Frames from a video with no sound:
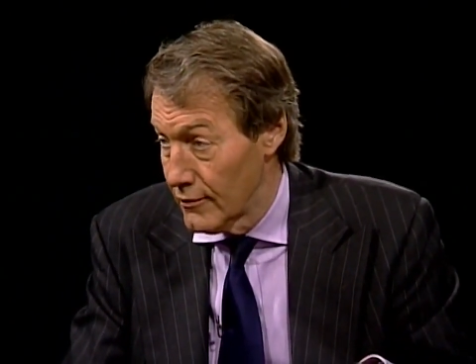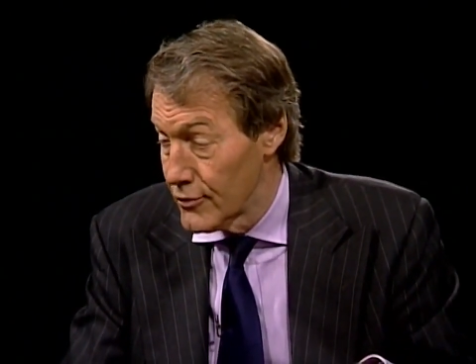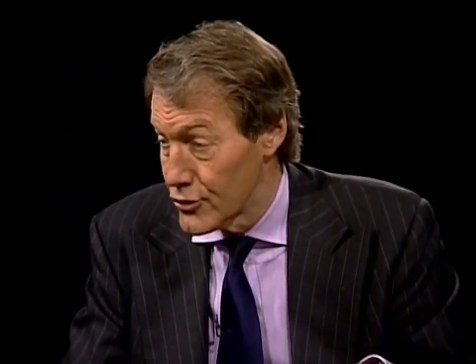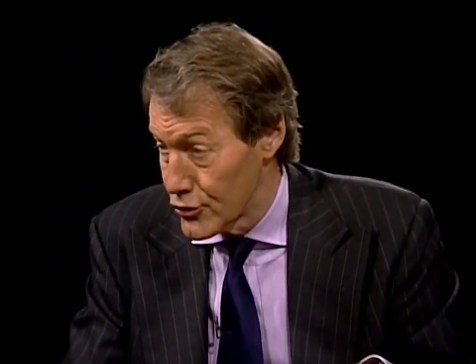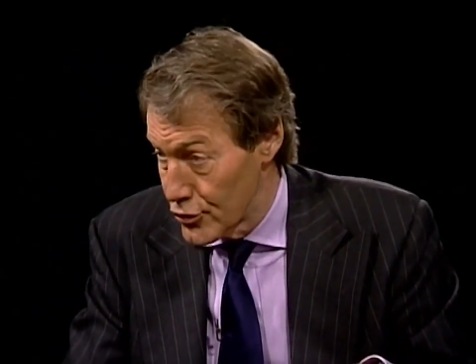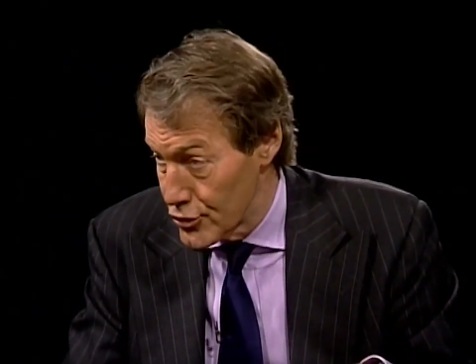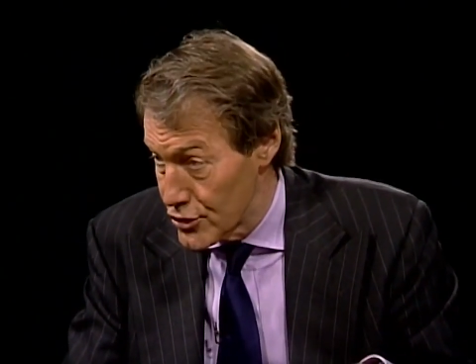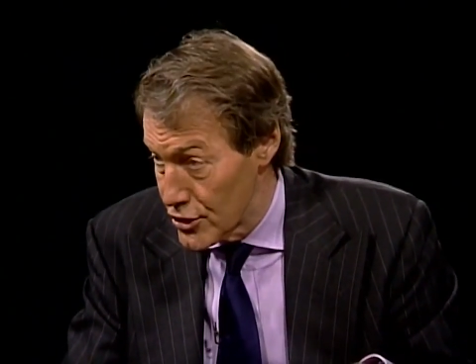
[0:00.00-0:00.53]
of
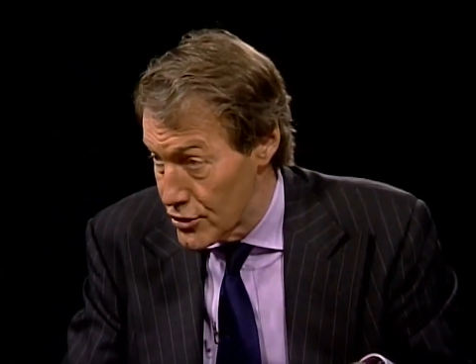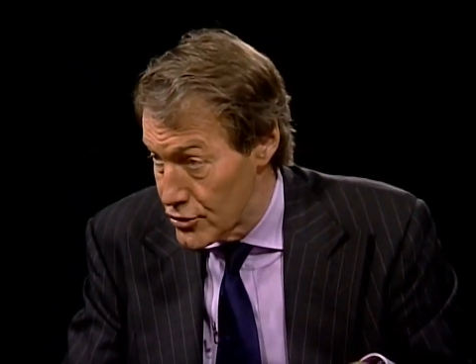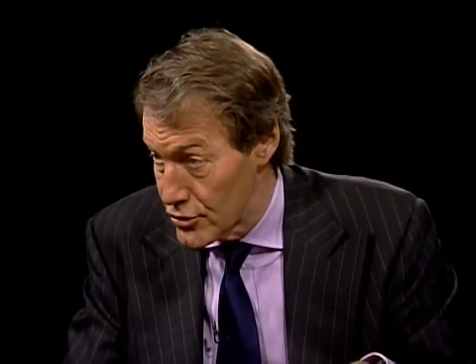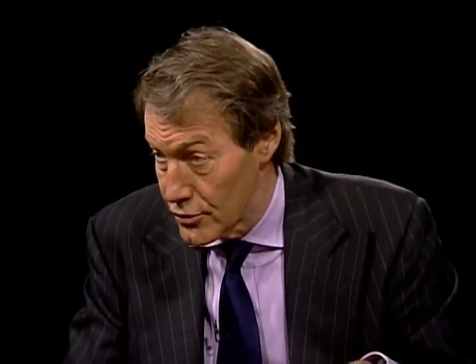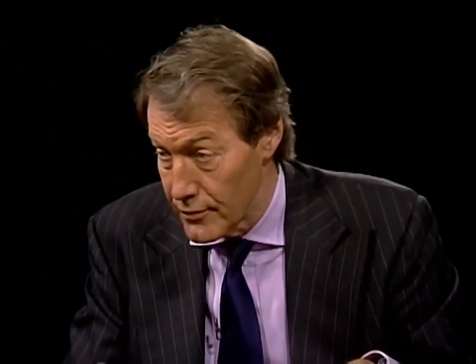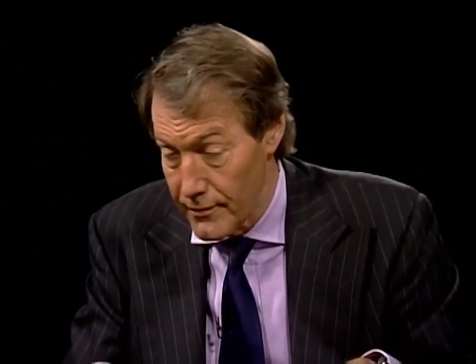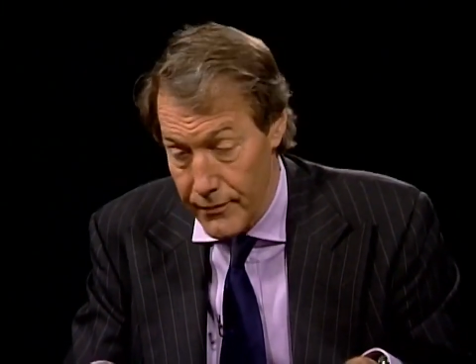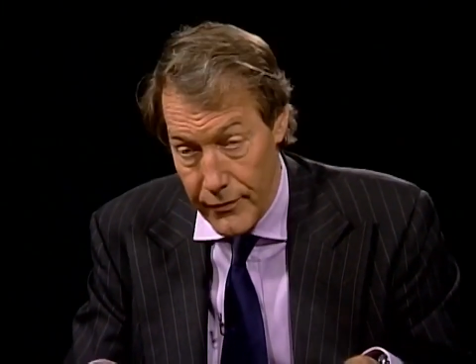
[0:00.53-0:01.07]
a search
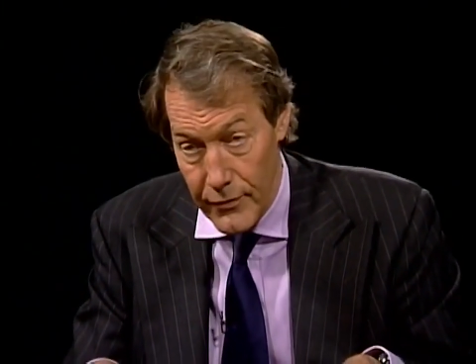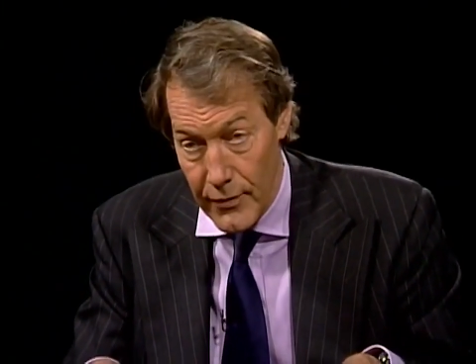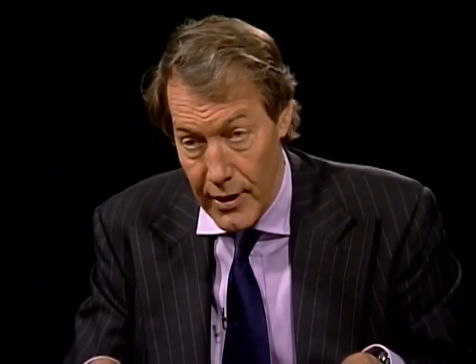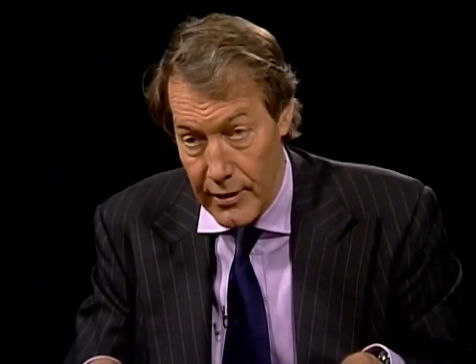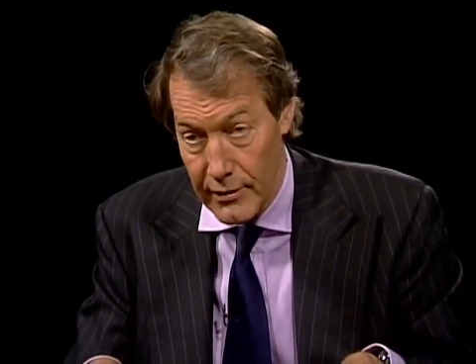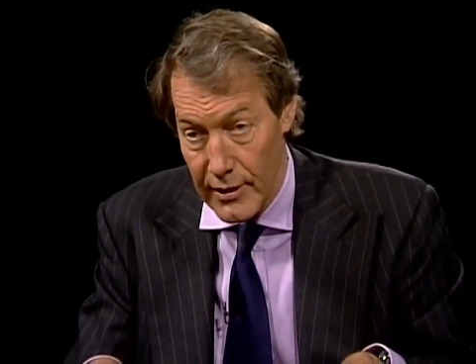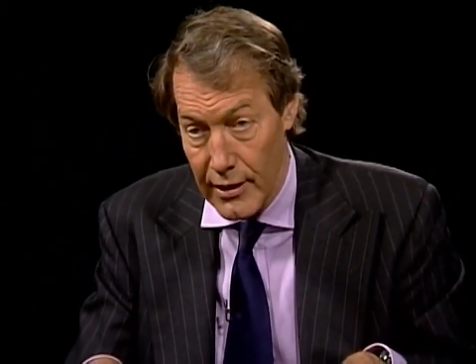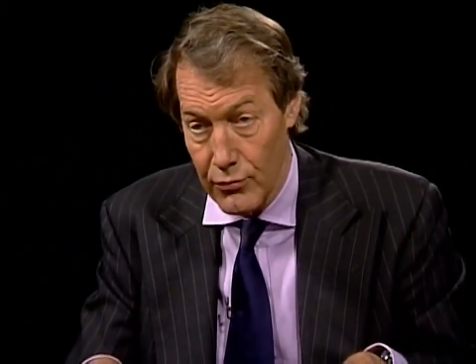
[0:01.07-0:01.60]
engine
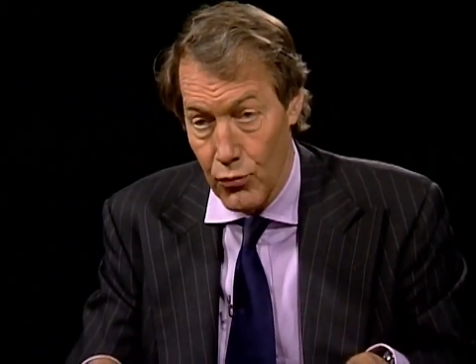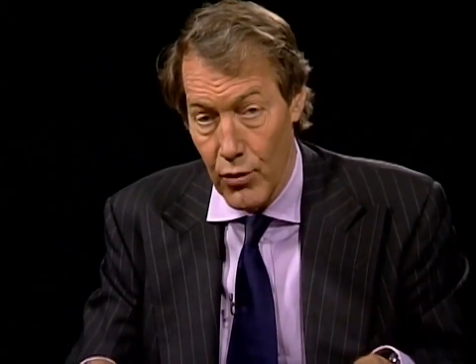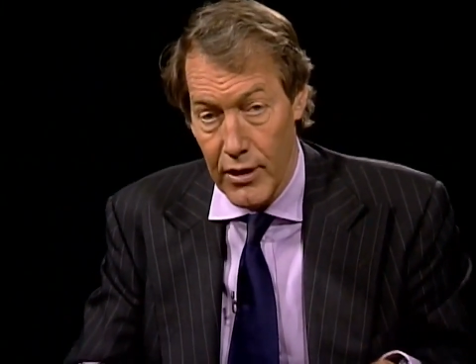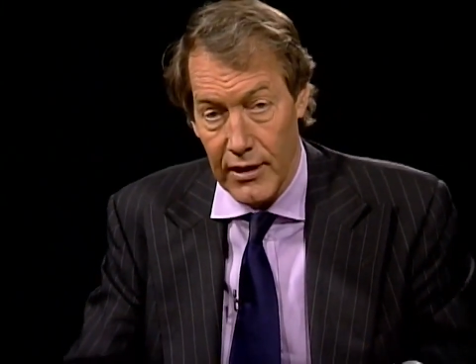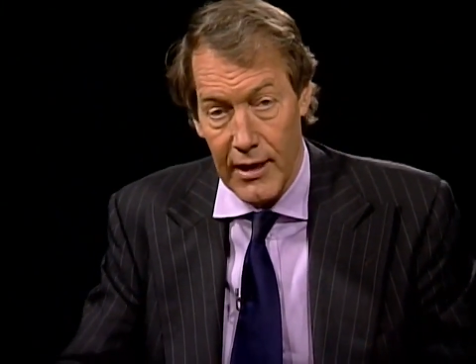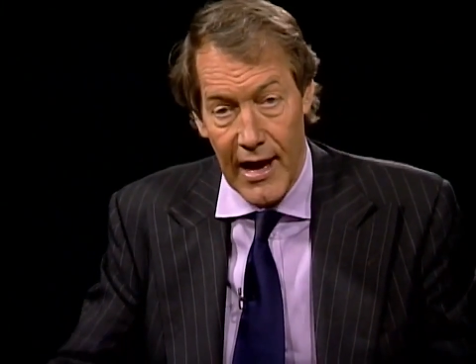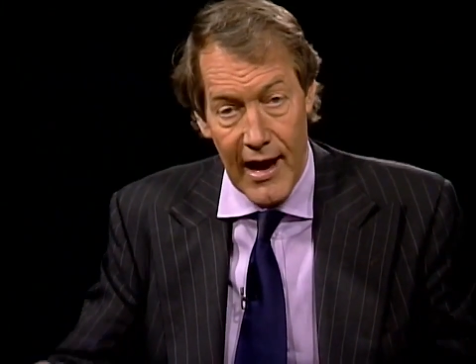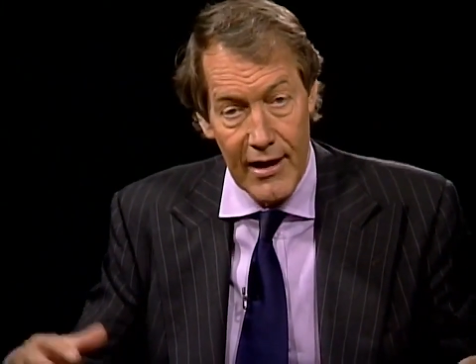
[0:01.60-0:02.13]
and
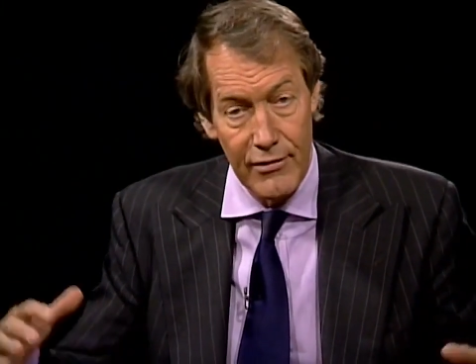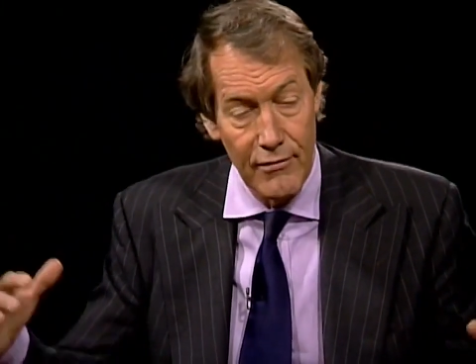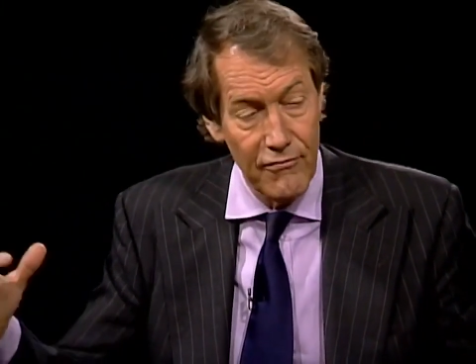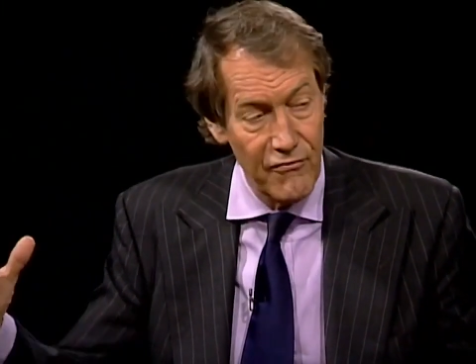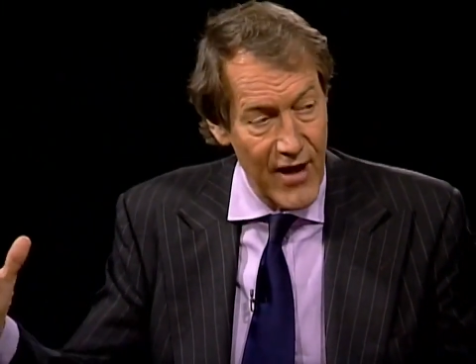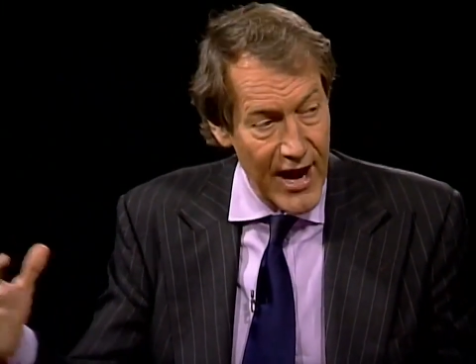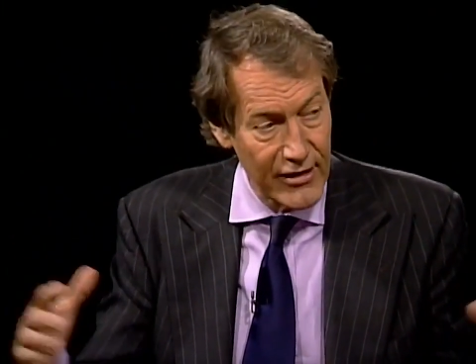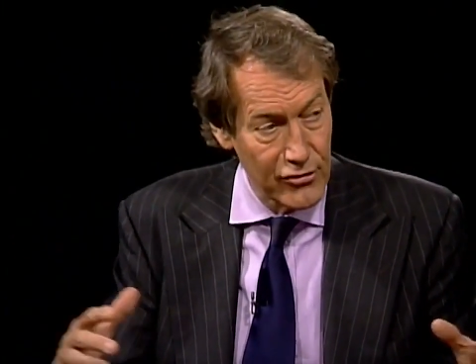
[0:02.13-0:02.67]
what kind
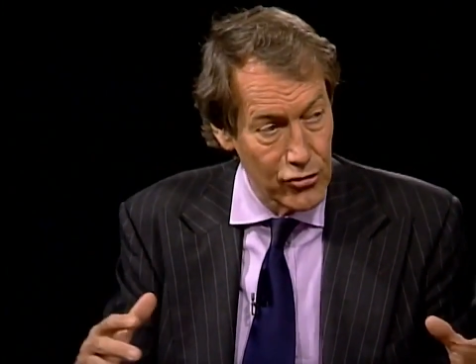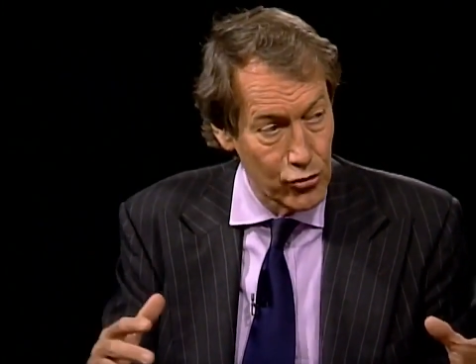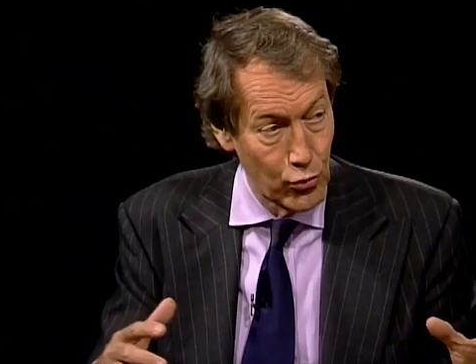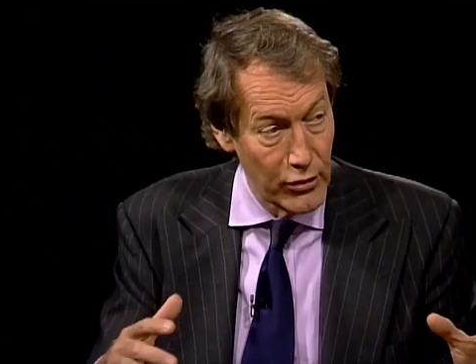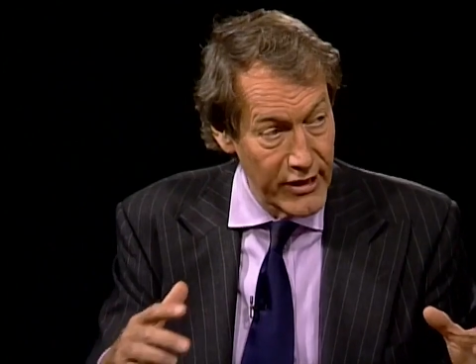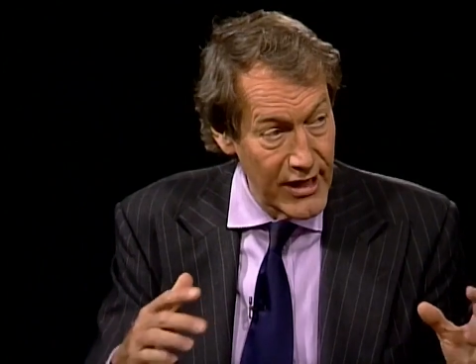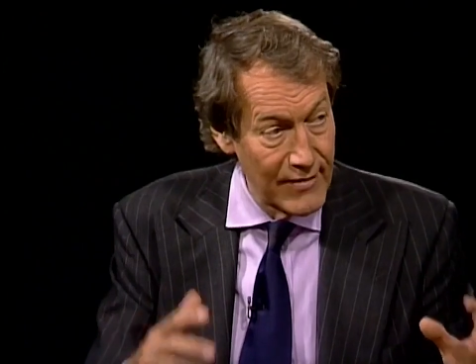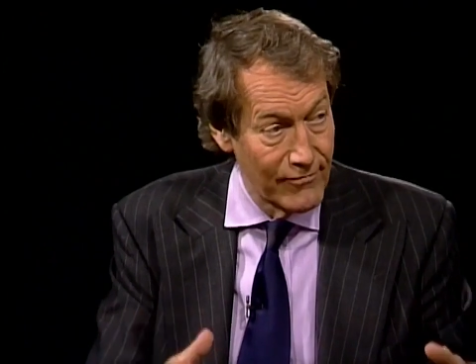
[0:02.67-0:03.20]
of factors will